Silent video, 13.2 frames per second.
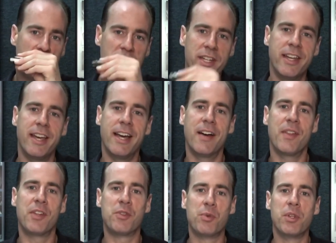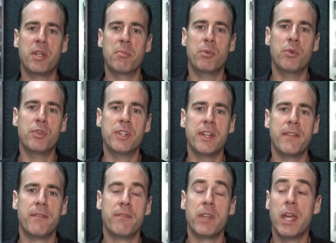Yeah, that's really bluesy.
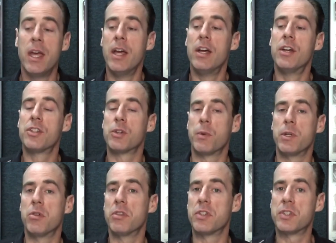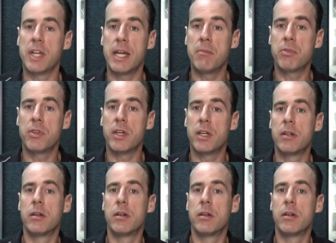So we do the same thing.